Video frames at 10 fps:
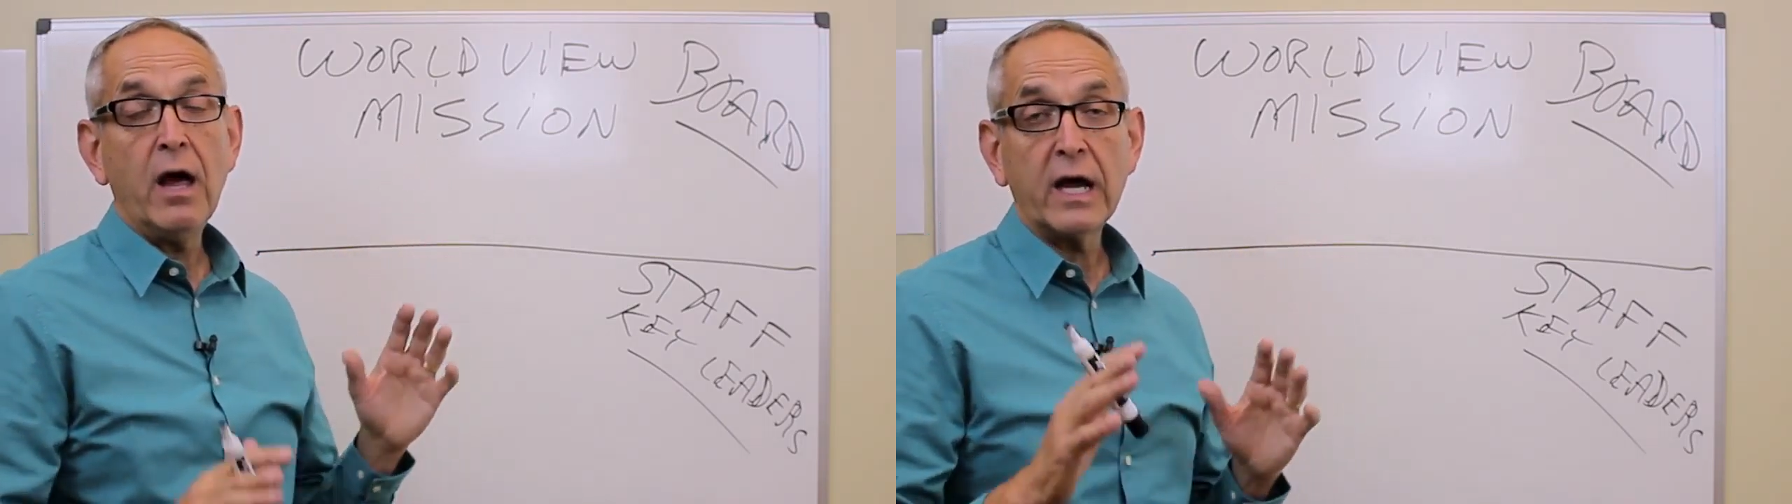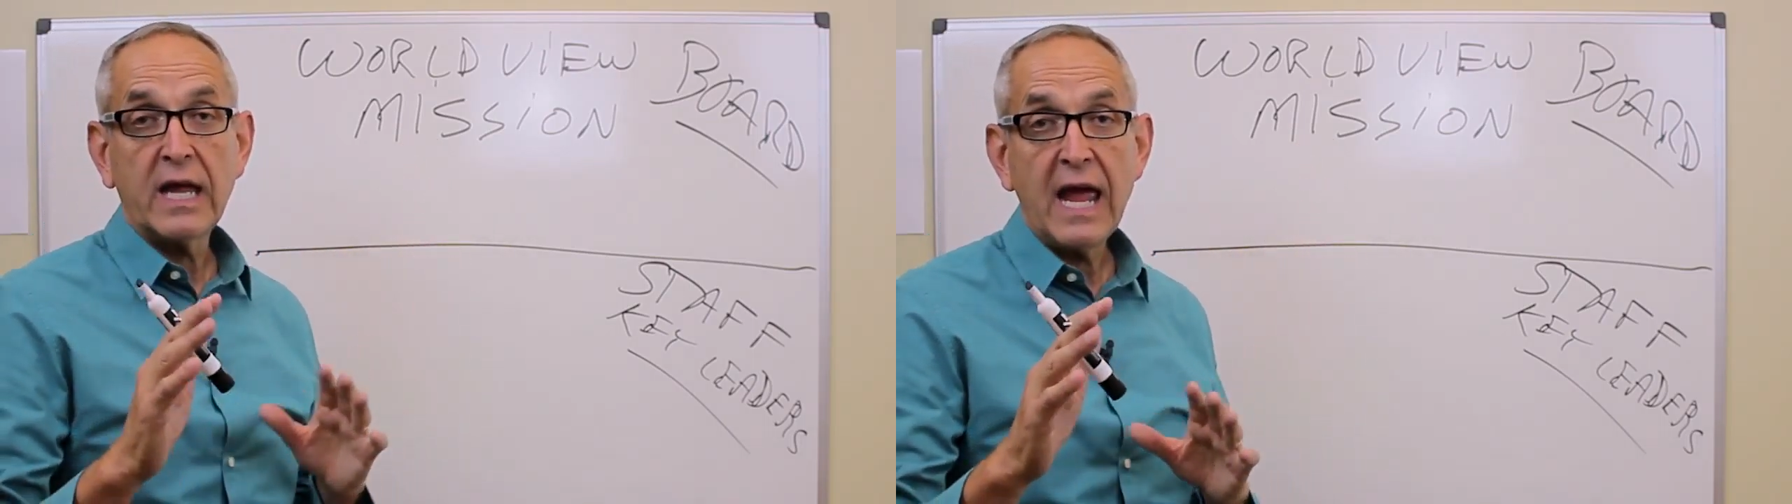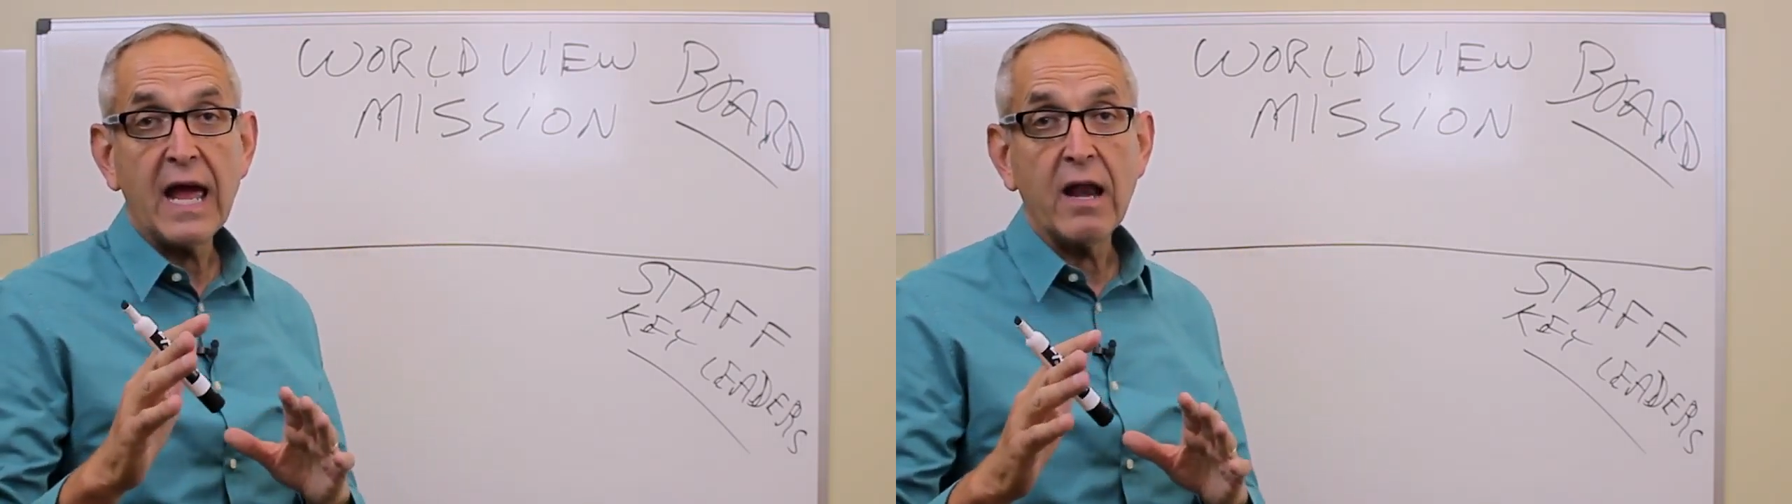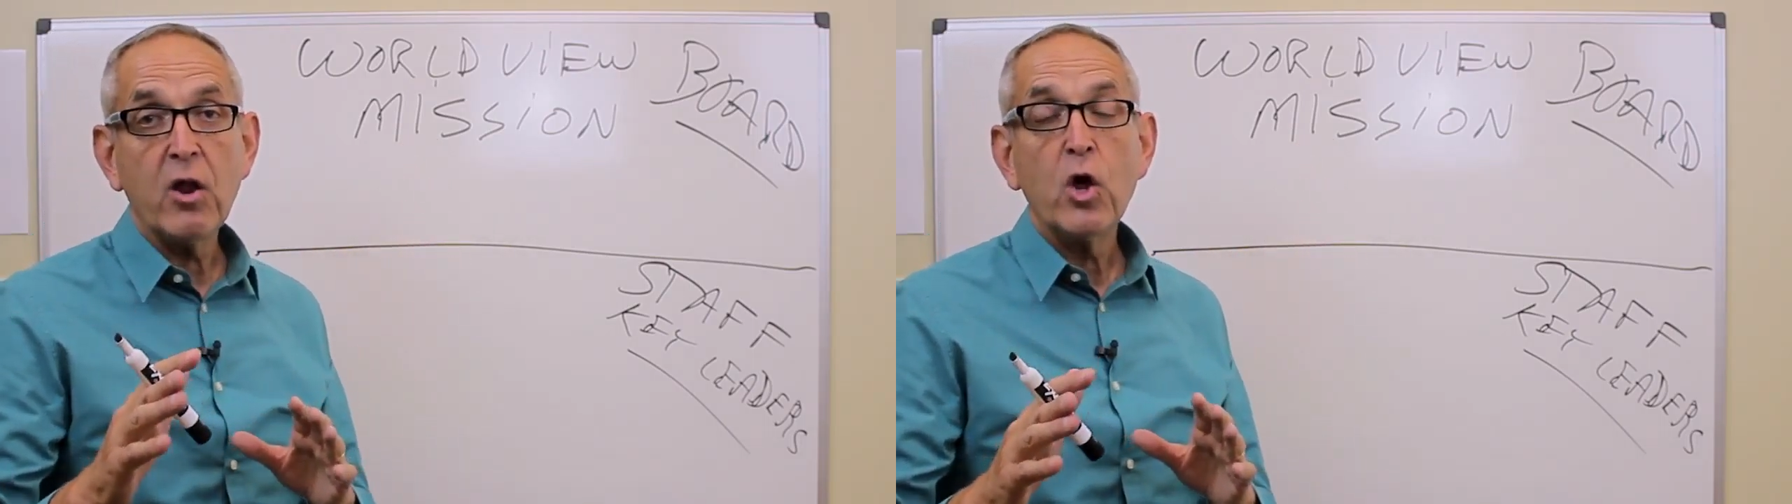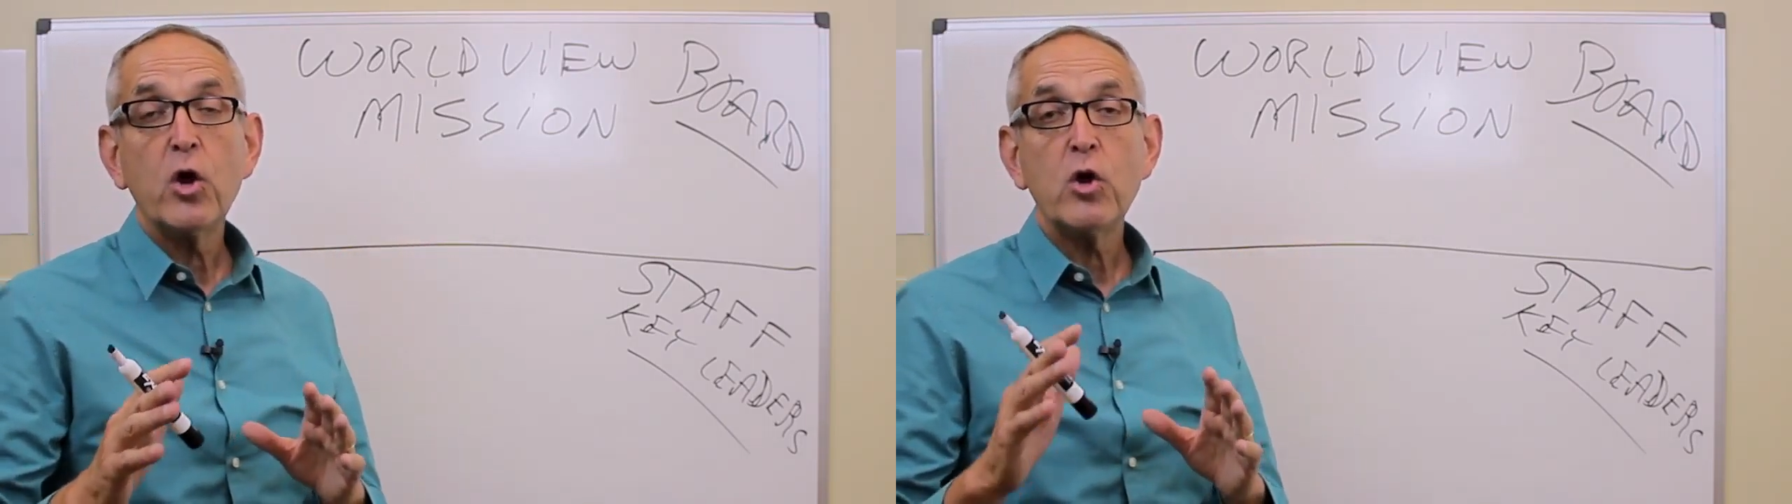
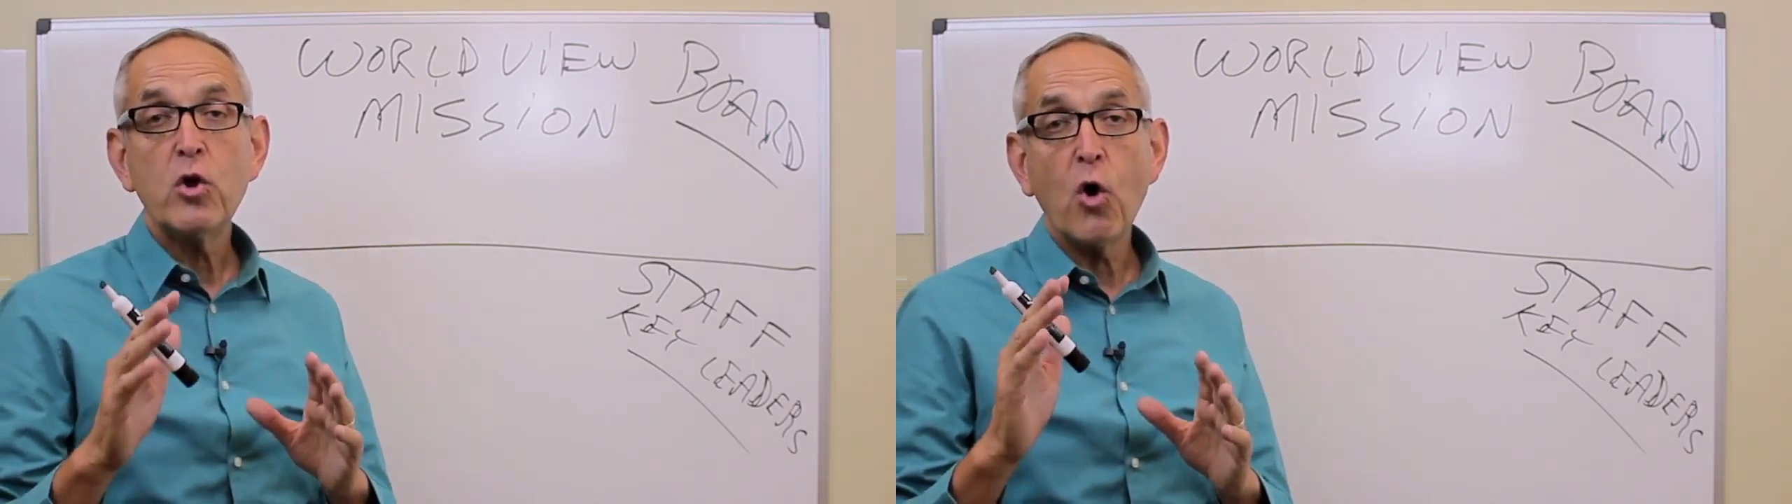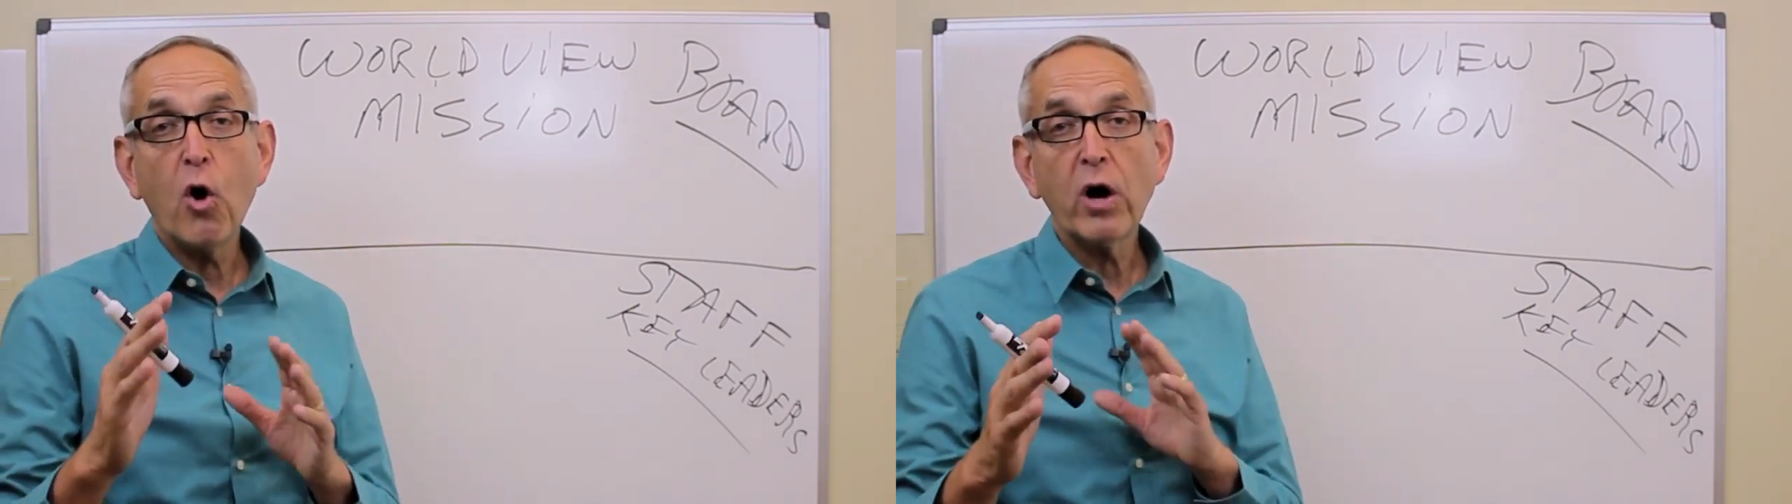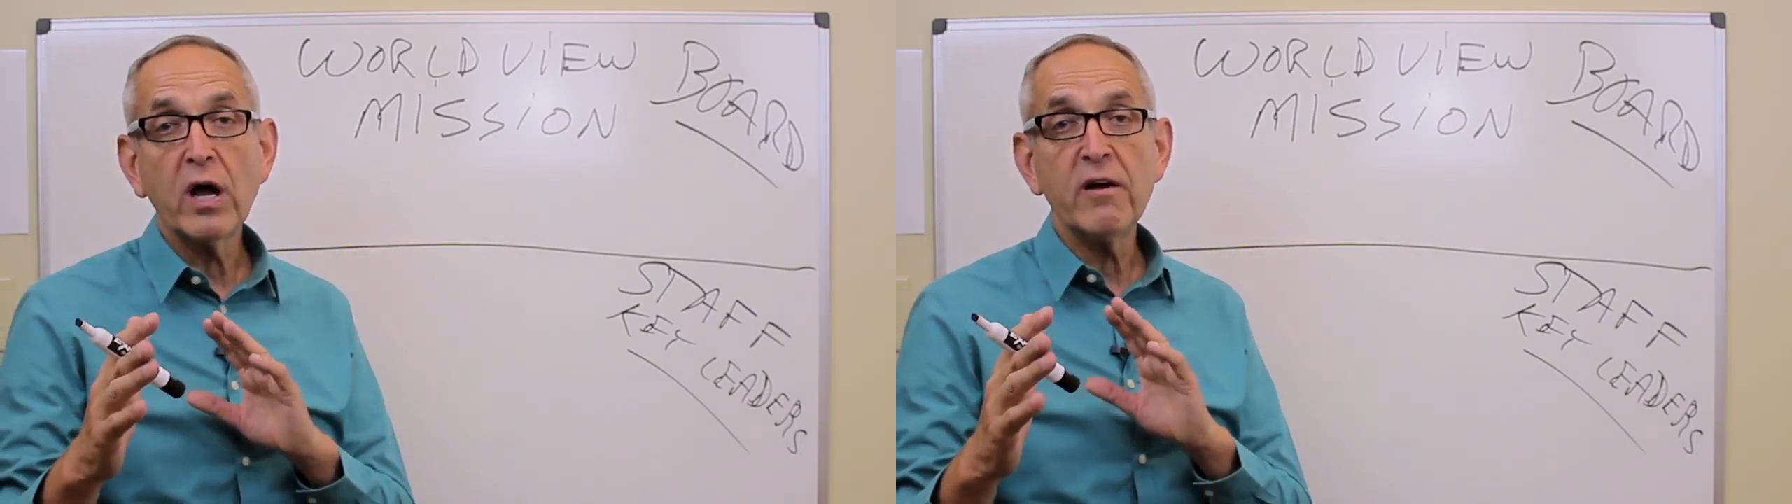again, you're